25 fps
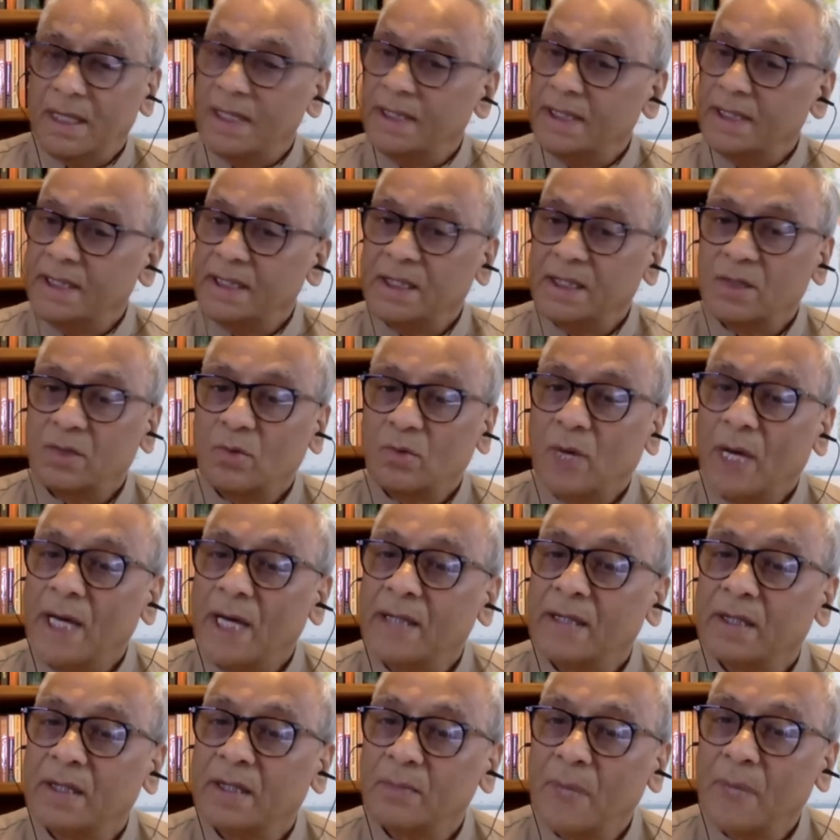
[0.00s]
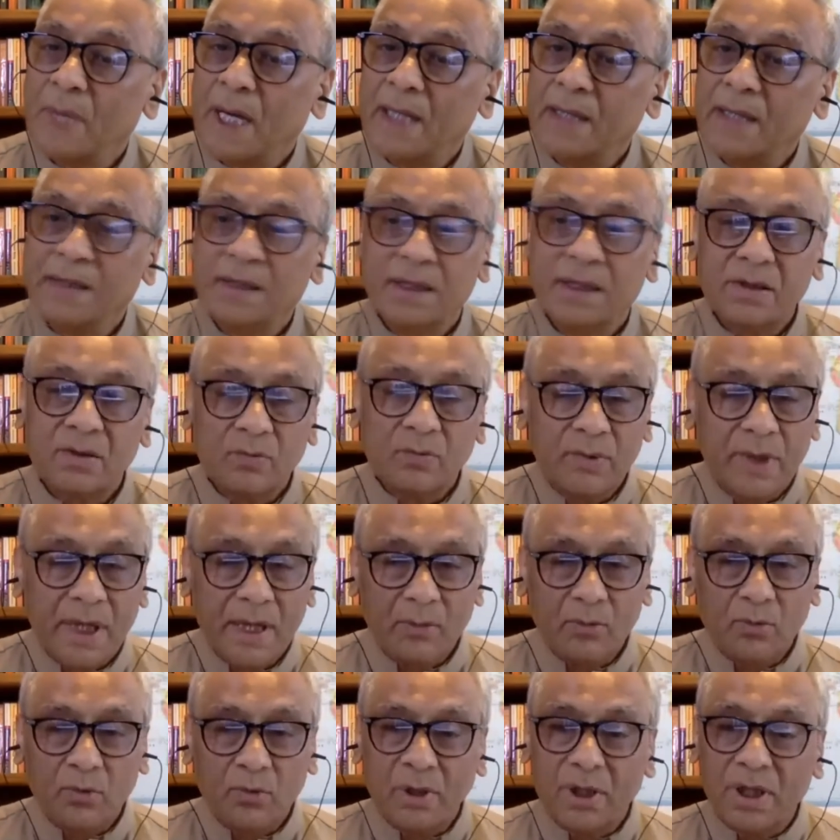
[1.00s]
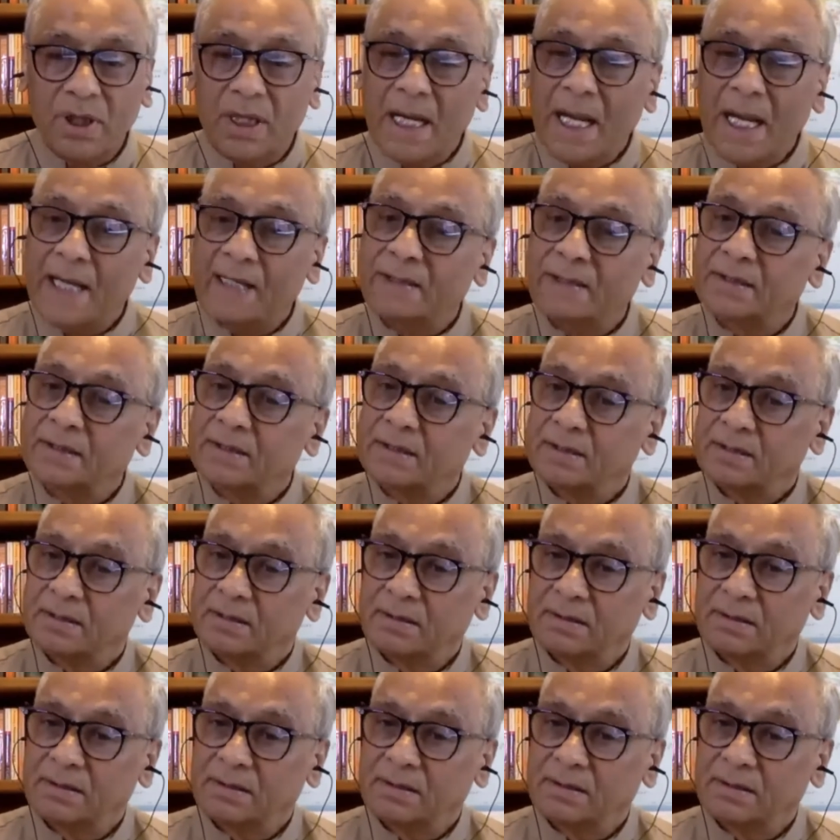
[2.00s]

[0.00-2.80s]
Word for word: And it is of mind, just we have to relax.